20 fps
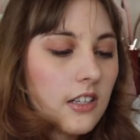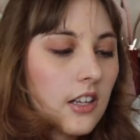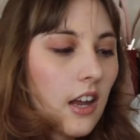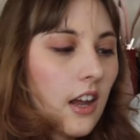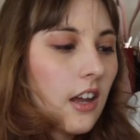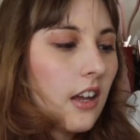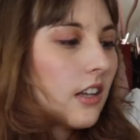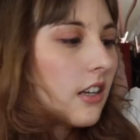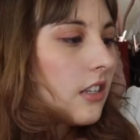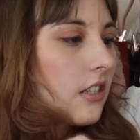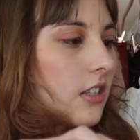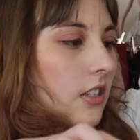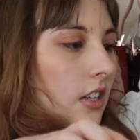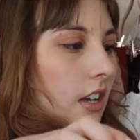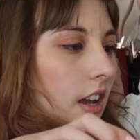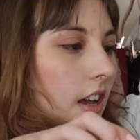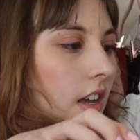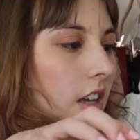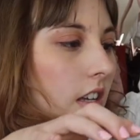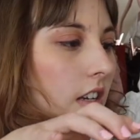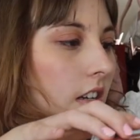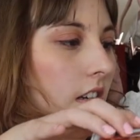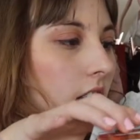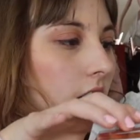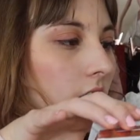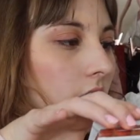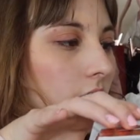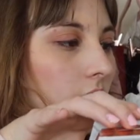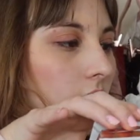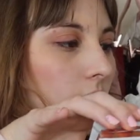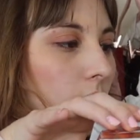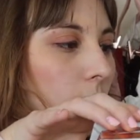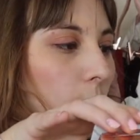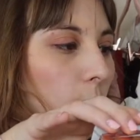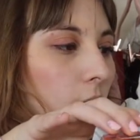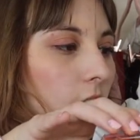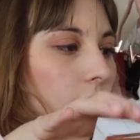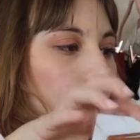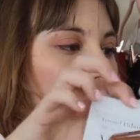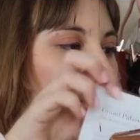and I can
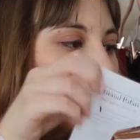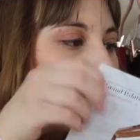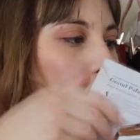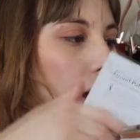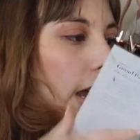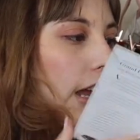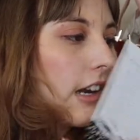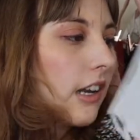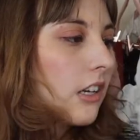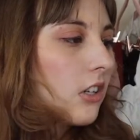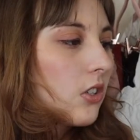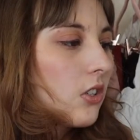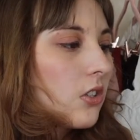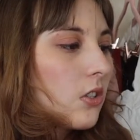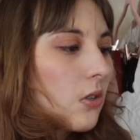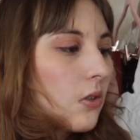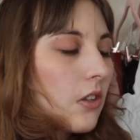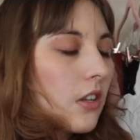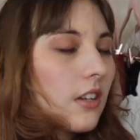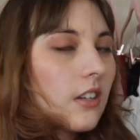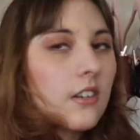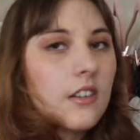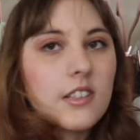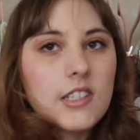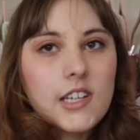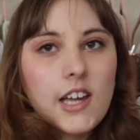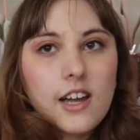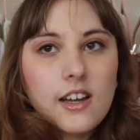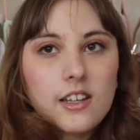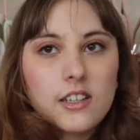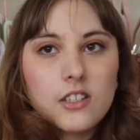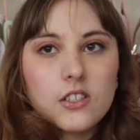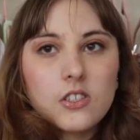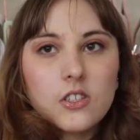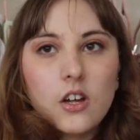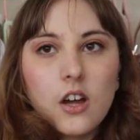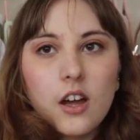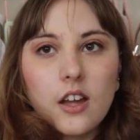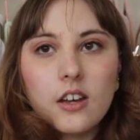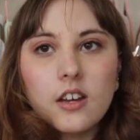read Spanish, so then Italian's
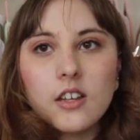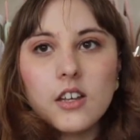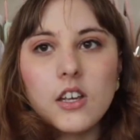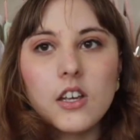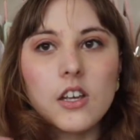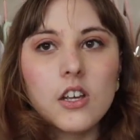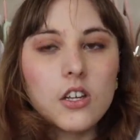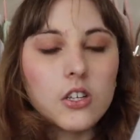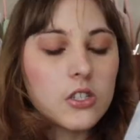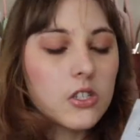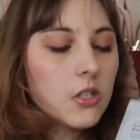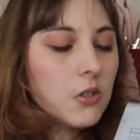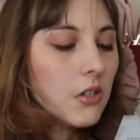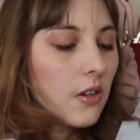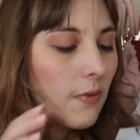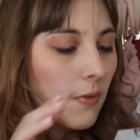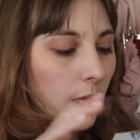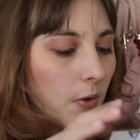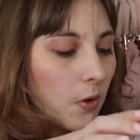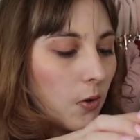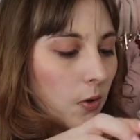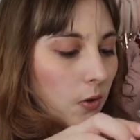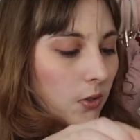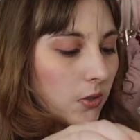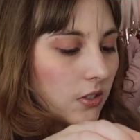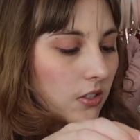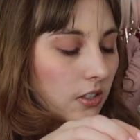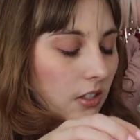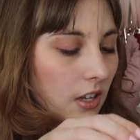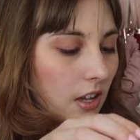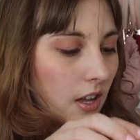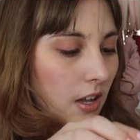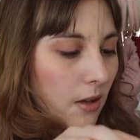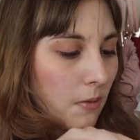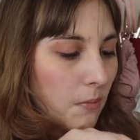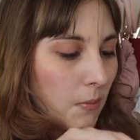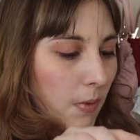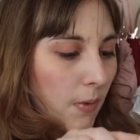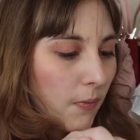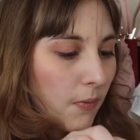not too difficult,
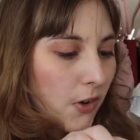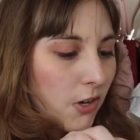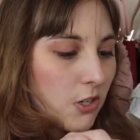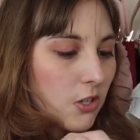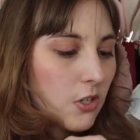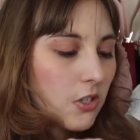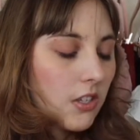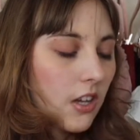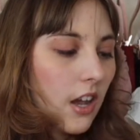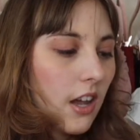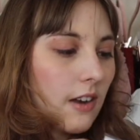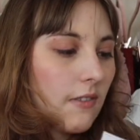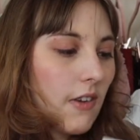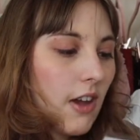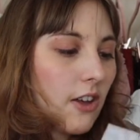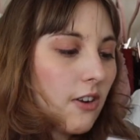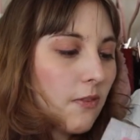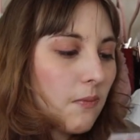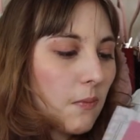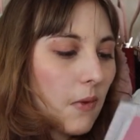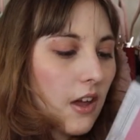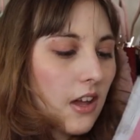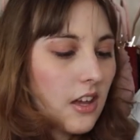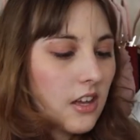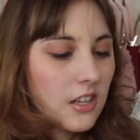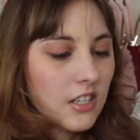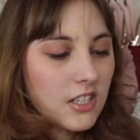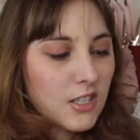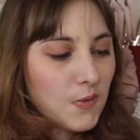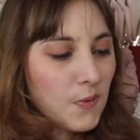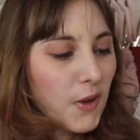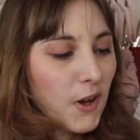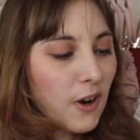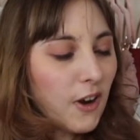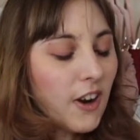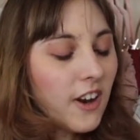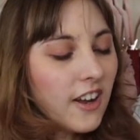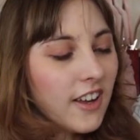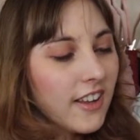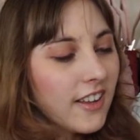but French is kind of out of my
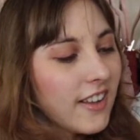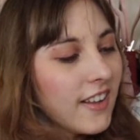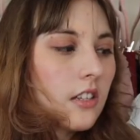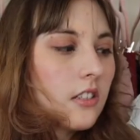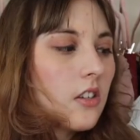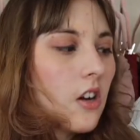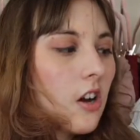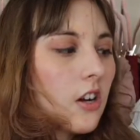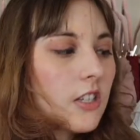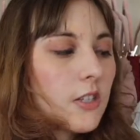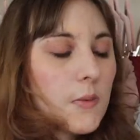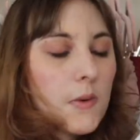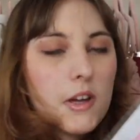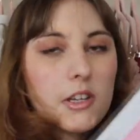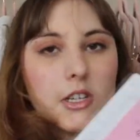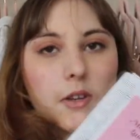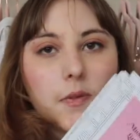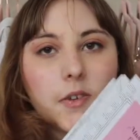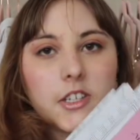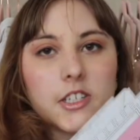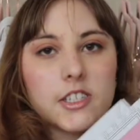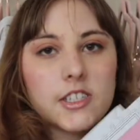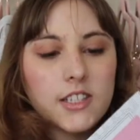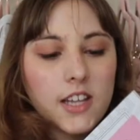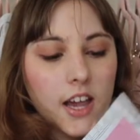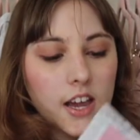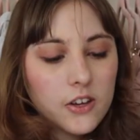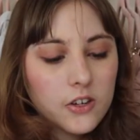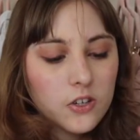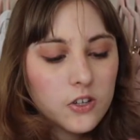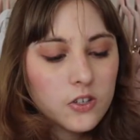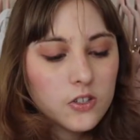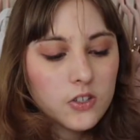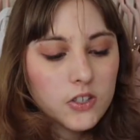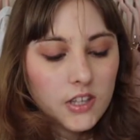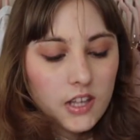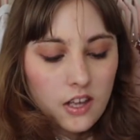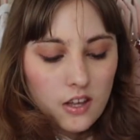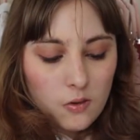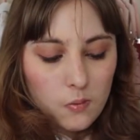sphere. It talks about different
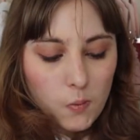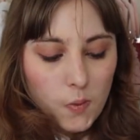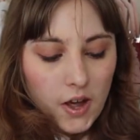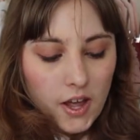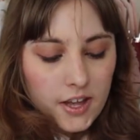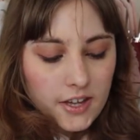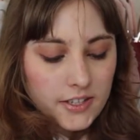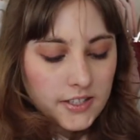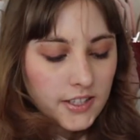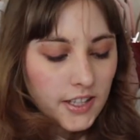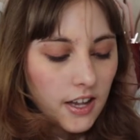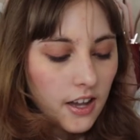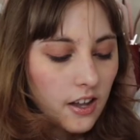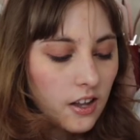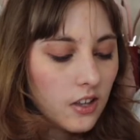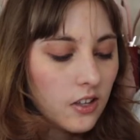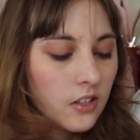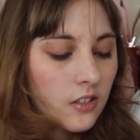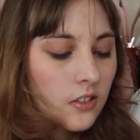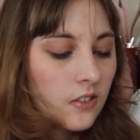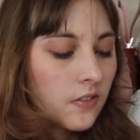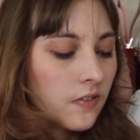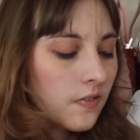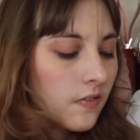designers like YSL,